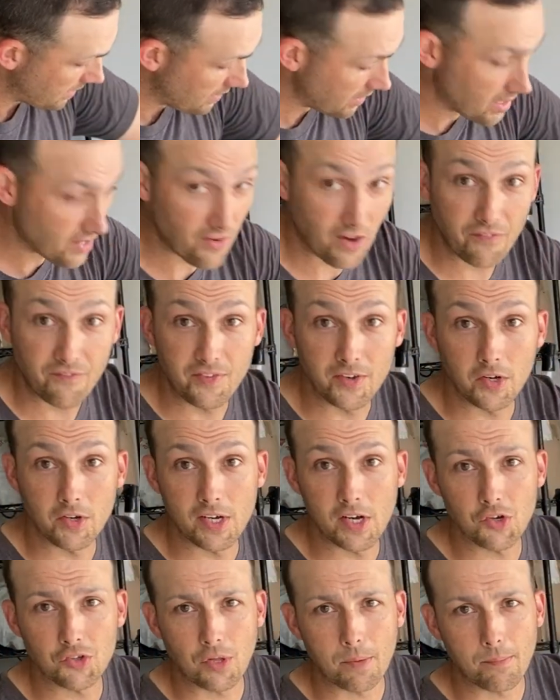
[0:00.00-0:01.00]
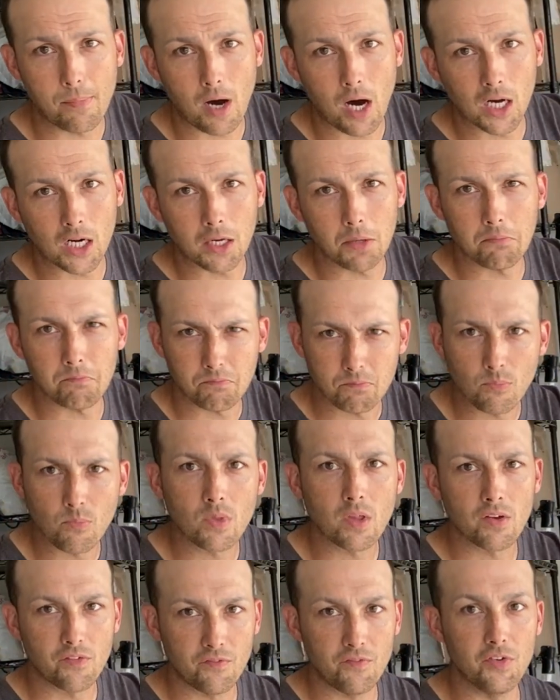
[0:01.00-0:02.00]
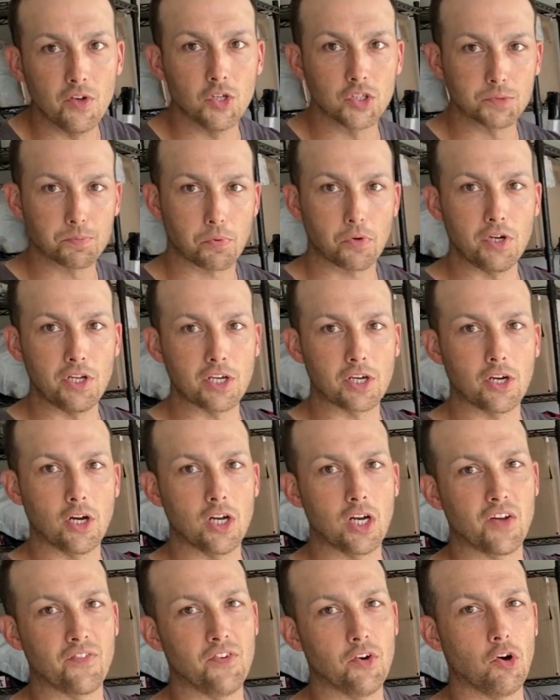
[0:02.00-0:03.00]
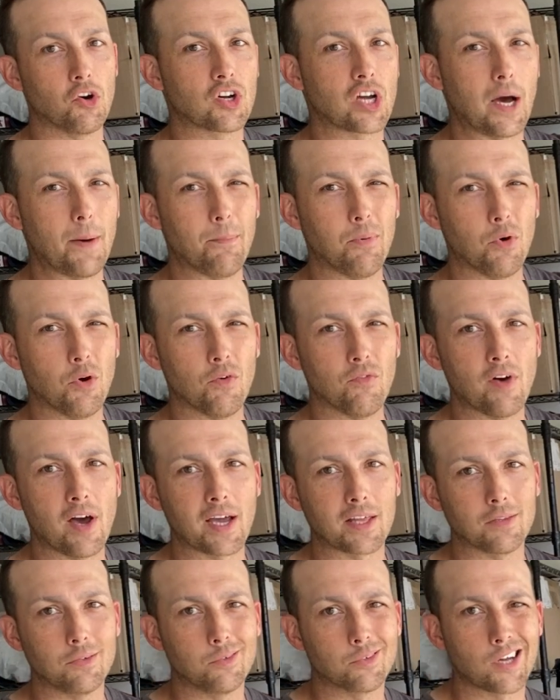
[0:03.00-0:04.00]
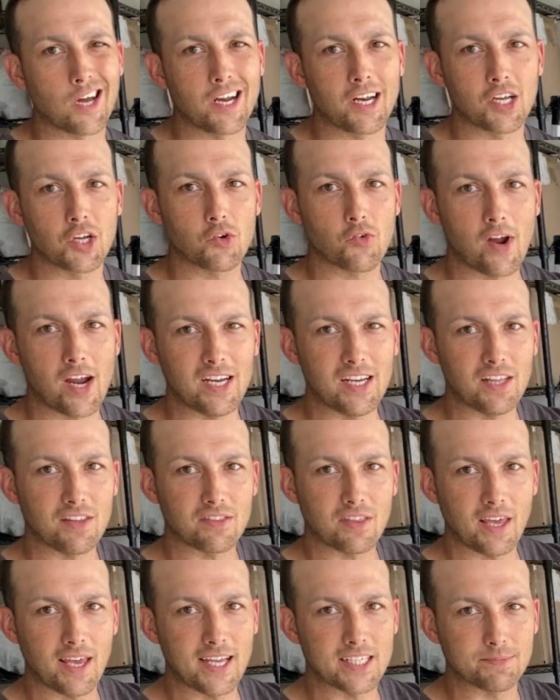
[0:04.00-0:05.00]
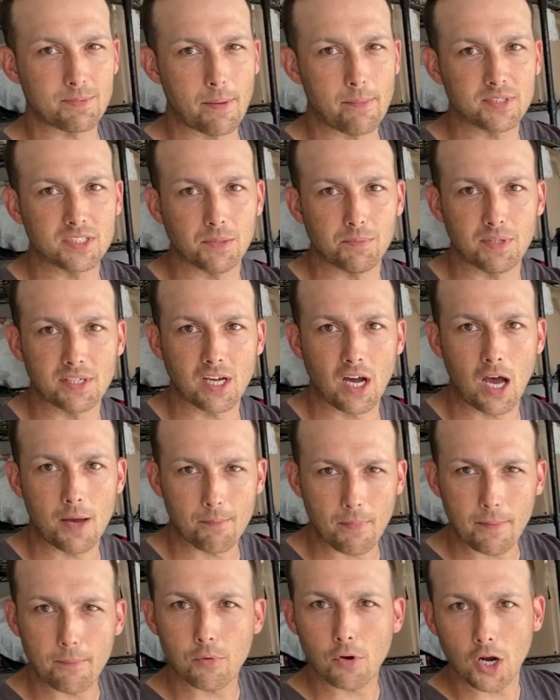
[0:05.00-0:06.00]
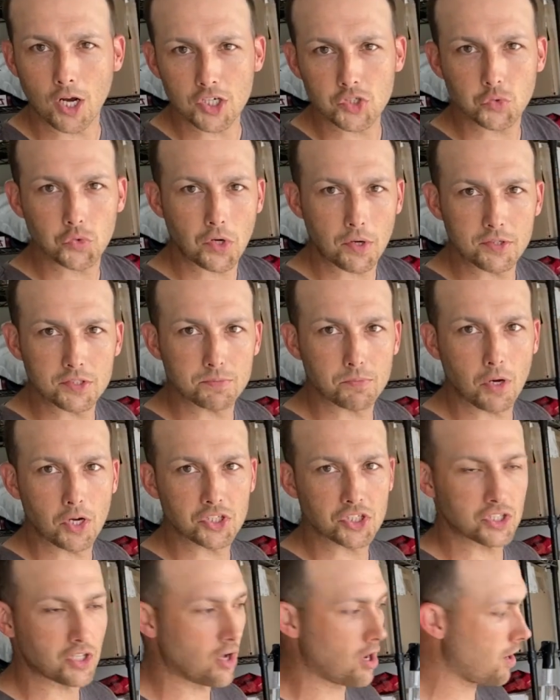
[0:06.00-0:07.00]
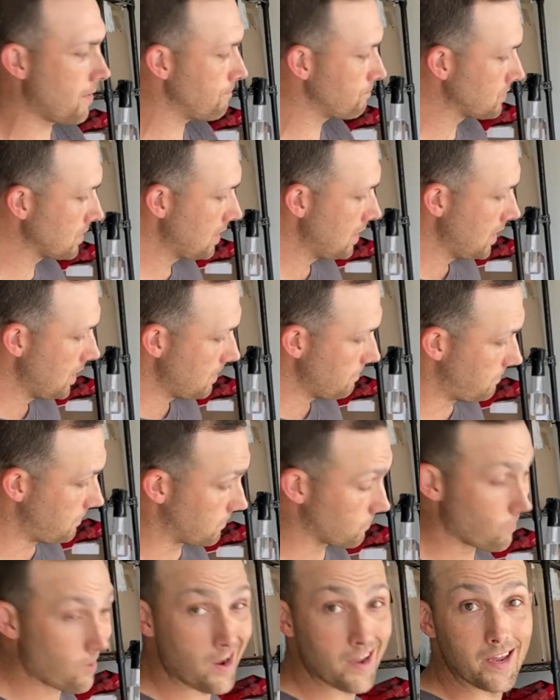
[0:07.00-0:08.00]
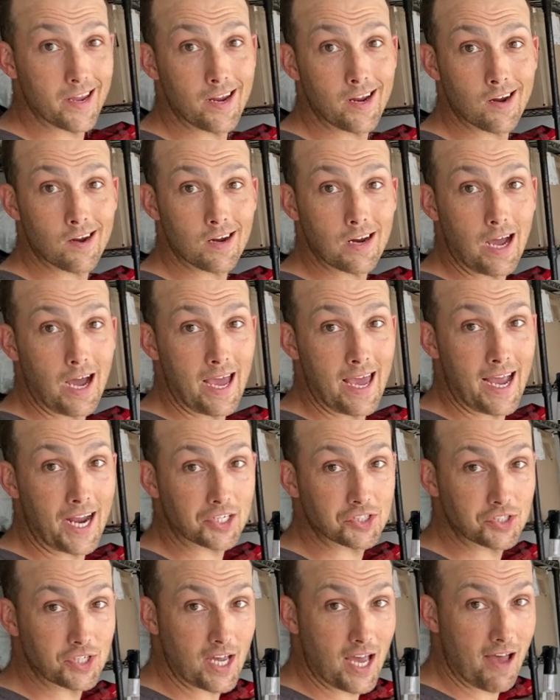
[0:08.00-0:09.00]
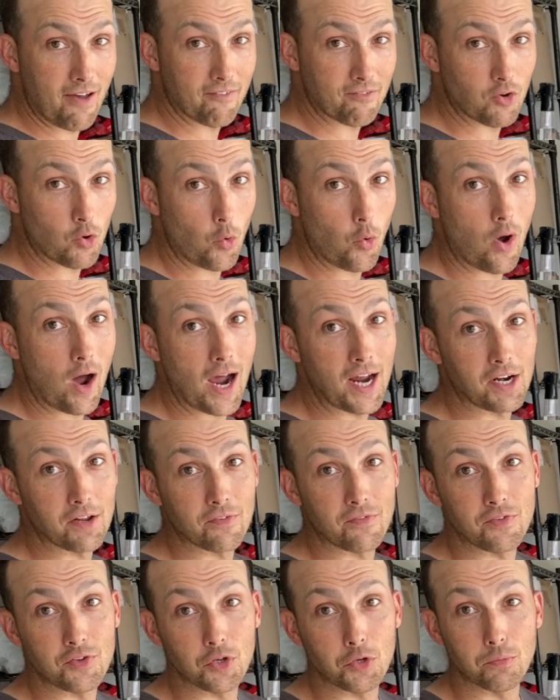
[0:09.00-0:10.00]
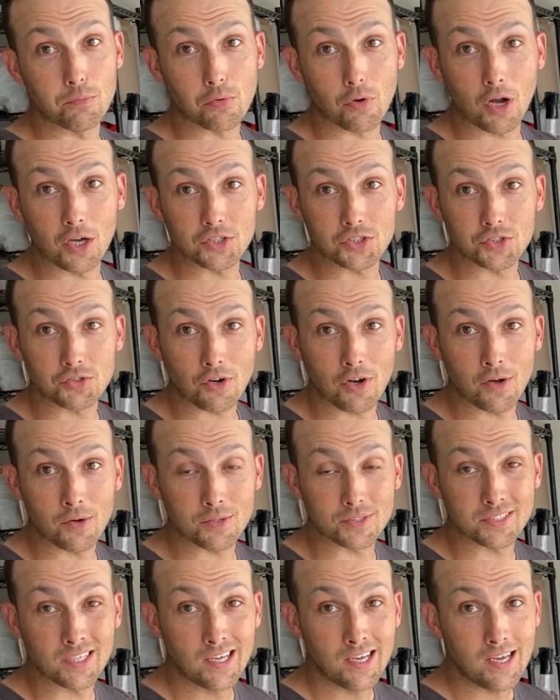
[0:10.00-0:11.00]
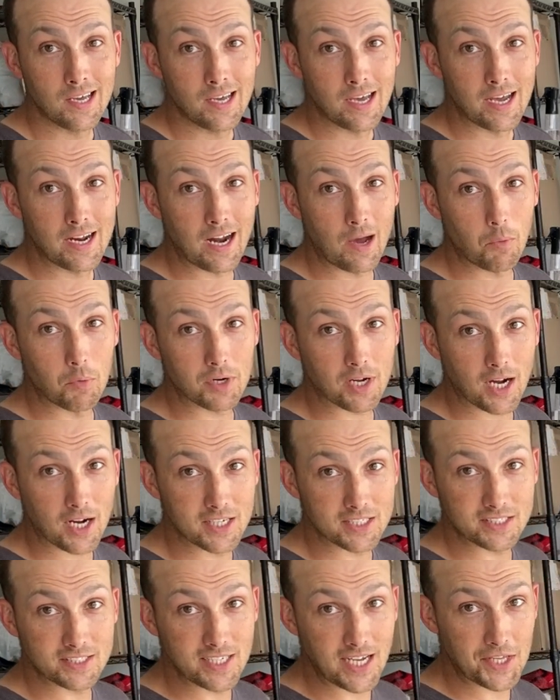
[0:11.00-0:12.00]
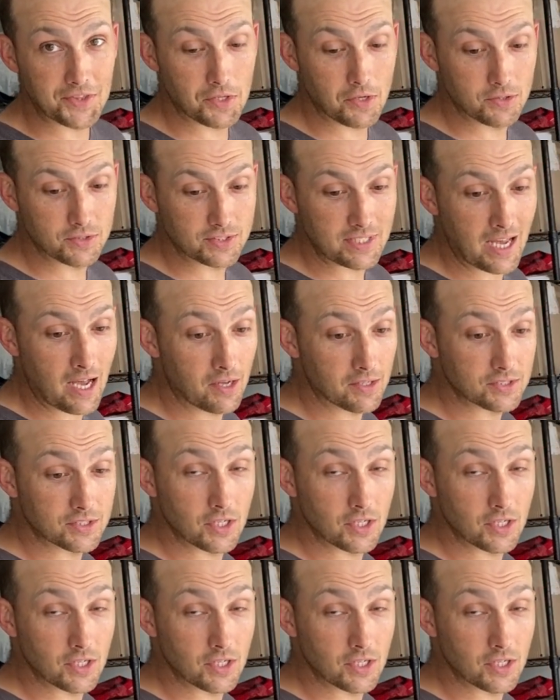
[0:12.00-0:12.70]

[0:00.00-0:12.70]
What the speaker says: If I feel here in the bottom, it feels pretty good. I feel a couple of like little kind of grainy things. Maybe something got in my brush when I was brushing on. But right here, I actually have quite a few brush strokes, and I want to kind of sand those out.